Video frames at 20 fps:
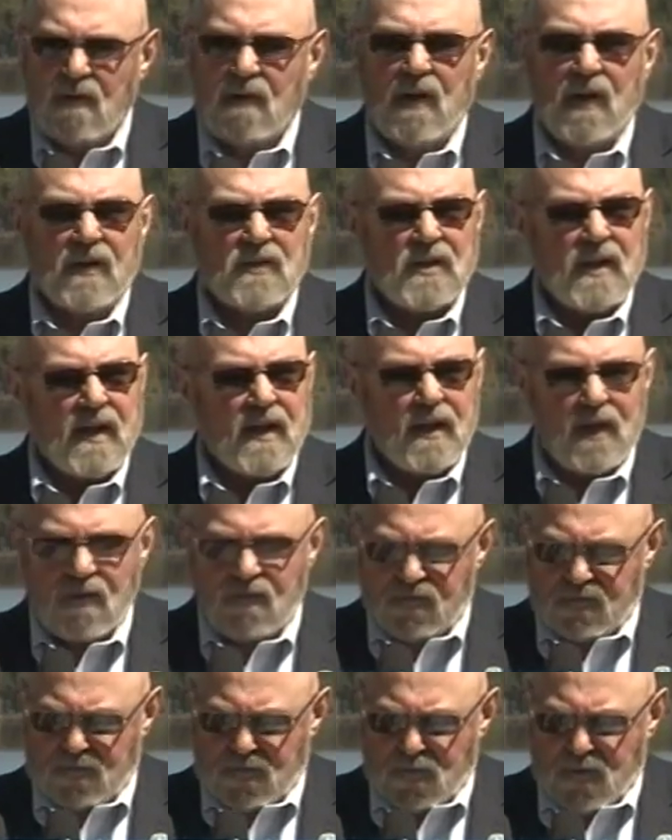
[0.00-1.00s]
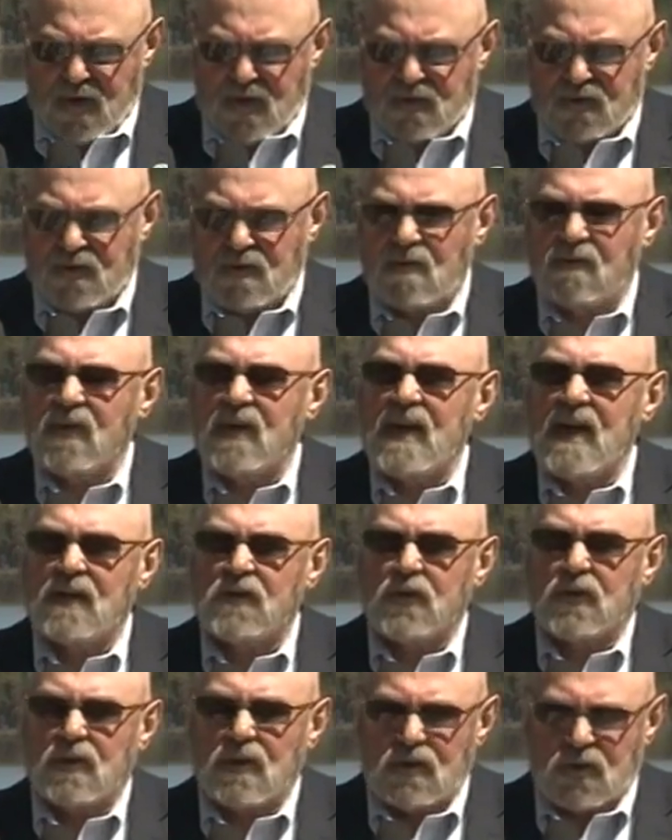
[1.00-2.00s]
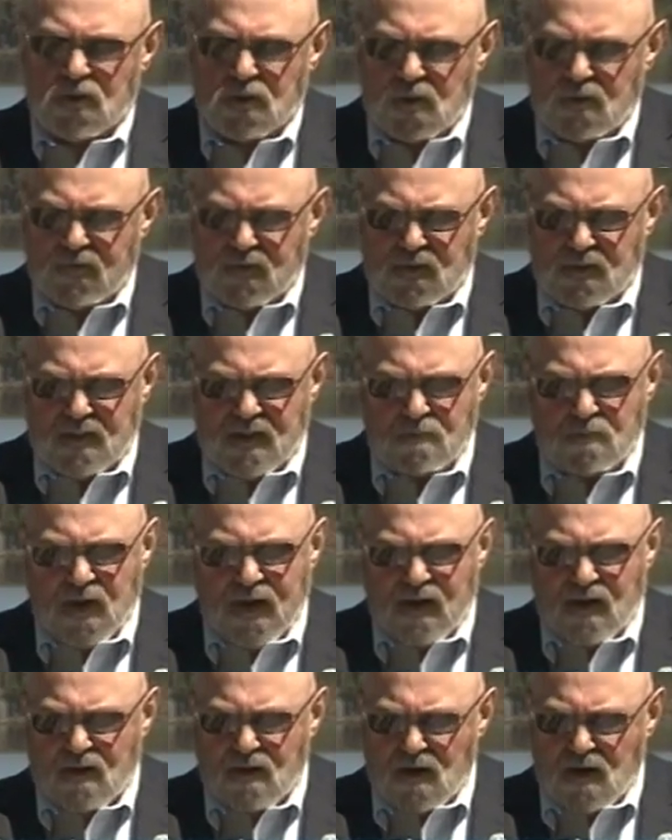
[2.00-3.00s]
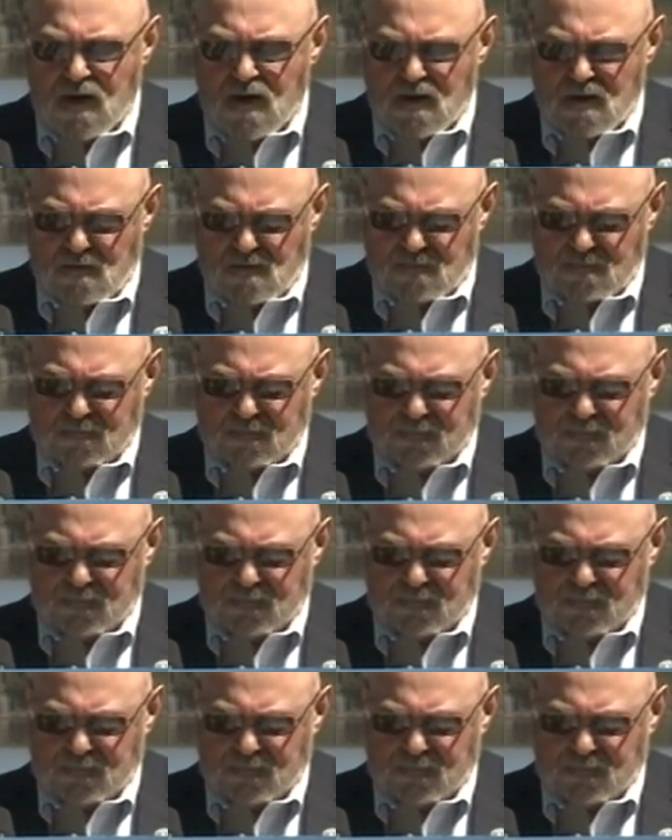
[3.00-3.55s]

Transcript: Executive Director of the Nature Conservancy, Mike Carr,